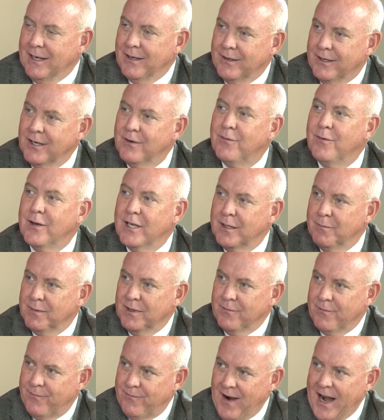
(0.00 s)

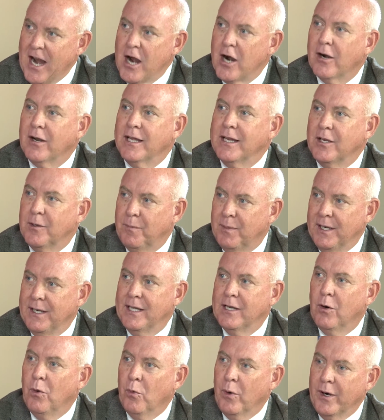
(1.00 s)
but fairly,
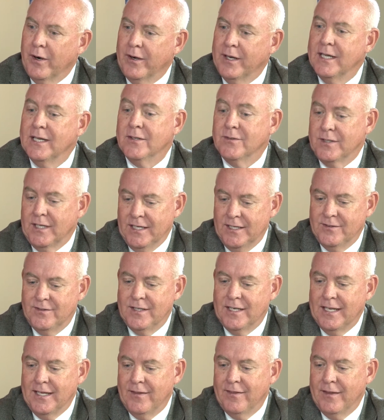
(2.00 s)
depending on where it is. Is
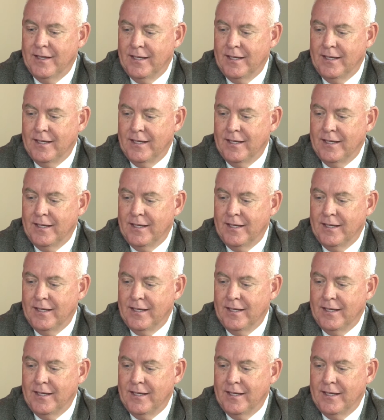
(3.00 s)
it in the